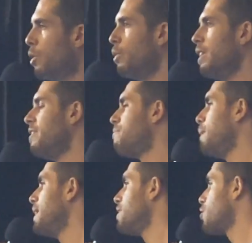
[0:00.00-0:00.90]
We've
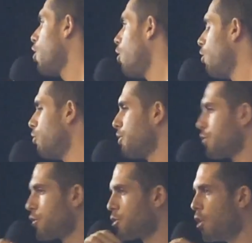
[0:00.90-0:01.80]
been told
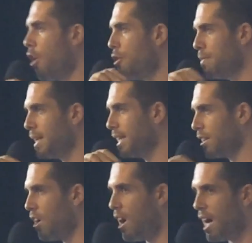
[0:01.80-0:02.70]
so many
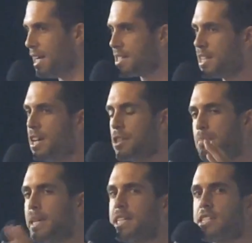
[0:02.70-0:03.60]
lies. The
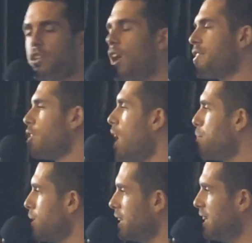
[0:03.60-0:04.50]
biggest lie that I
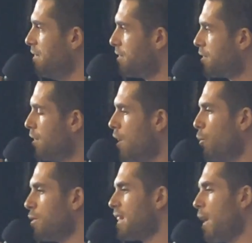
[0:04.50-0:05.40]
believed
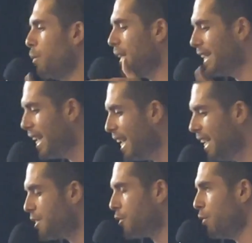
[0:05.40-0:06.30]
was that we
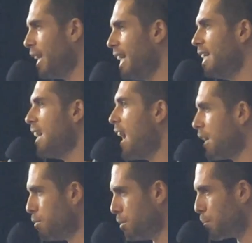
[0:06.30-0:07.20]
need to eat
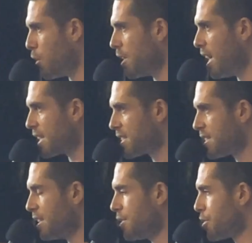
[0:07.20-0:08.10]
animal
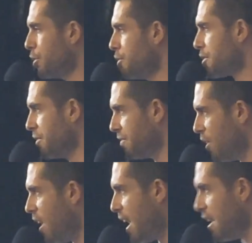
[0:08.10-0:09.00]
products to
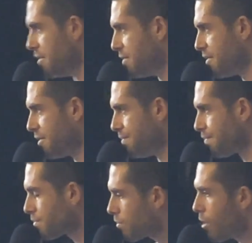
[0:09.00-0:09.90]
survive.
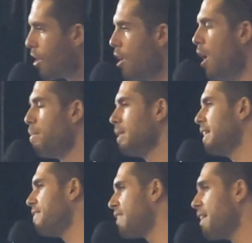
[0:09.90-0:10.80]
I
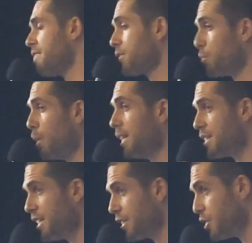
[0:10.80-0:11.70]
believed that for
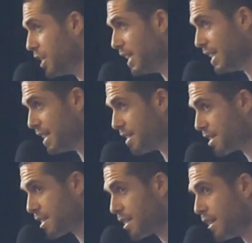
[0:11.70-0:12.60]
26
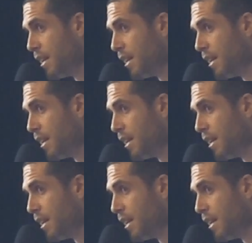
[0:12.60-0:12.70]
years.